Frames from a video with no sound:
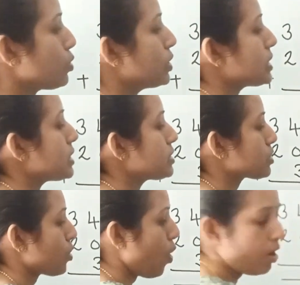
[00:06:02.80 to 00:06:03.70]
So this
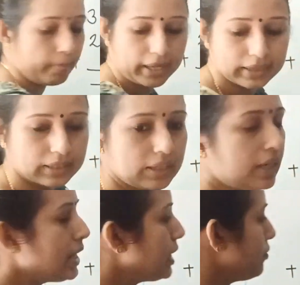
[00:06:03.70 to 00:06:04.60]
is wrong method.
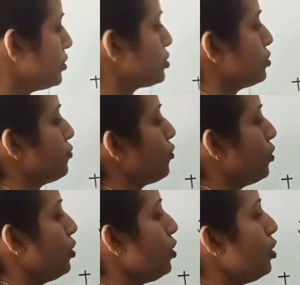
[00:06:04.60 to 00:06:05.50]
You should
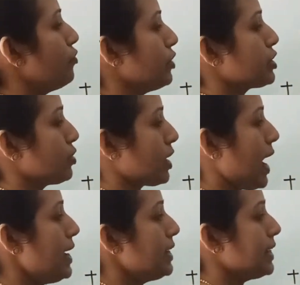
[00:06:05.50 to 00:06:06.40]
follow. You should
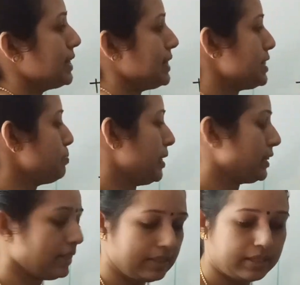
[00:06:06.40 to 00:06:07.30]
write in this
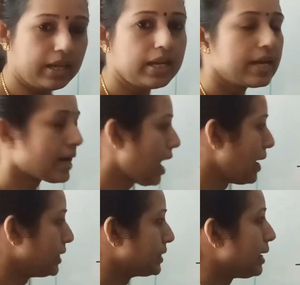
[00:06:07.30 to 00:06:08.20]
method.
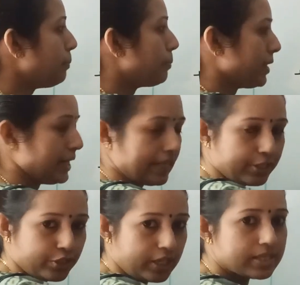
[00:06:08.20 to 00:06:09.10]
Write the
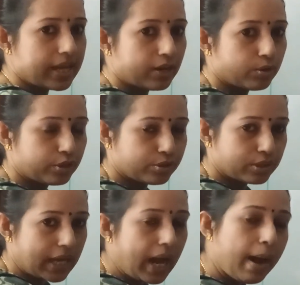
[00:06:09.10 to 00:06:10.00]
digits according
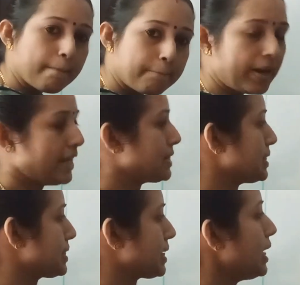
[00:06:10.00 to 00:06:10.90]
to the
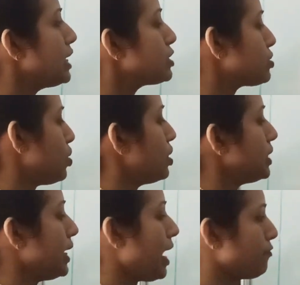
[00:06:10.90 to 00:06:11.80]
places. So
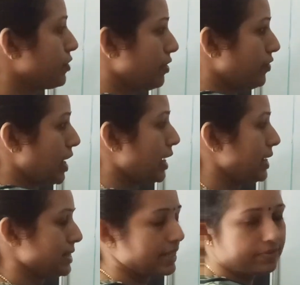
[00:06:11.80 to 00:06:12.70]
then after we
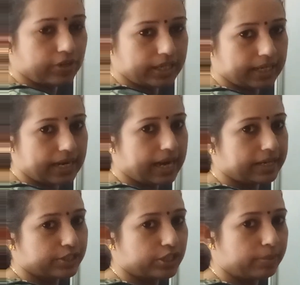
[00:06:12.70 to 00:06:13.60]
arrange in vertical
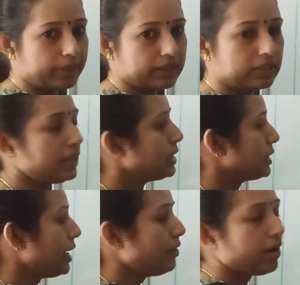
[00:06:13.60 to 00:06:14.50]
addition method,
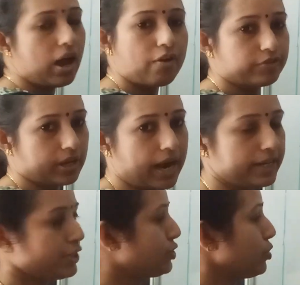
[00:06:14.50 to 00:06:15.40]
then after
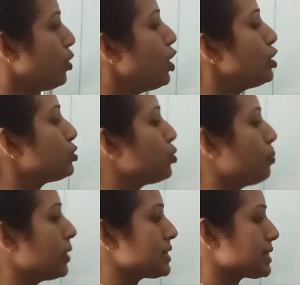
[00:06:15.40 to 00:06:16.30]
adding 2,
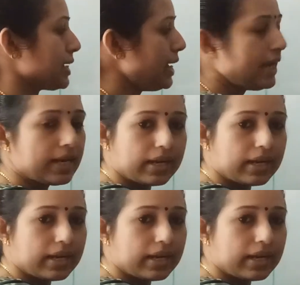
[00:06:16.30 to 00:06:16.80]
2 plus 3,